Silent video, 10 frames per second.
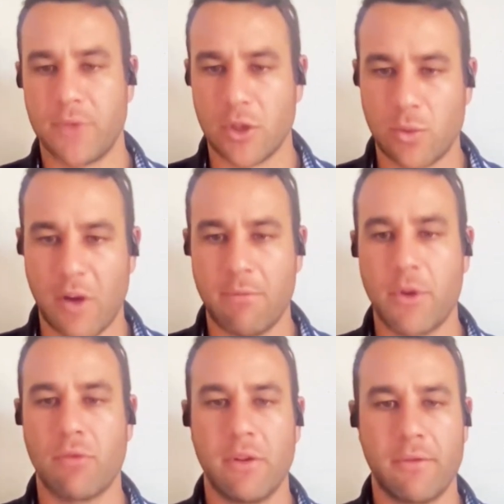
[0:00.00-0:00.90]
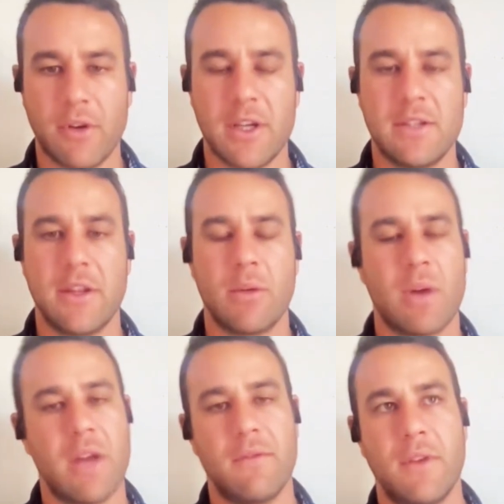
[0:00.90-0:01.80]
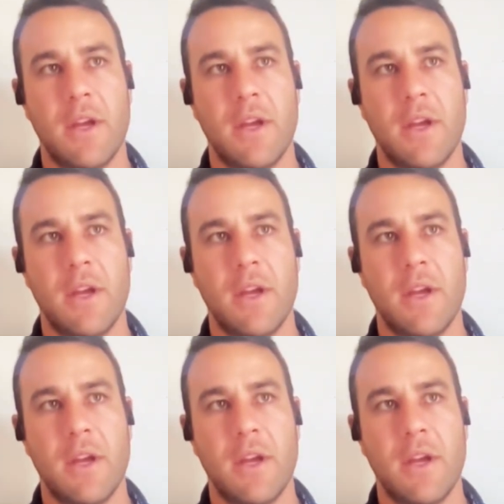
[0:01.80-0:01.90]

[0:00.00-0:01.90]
So 12 middle referees, then they'll have,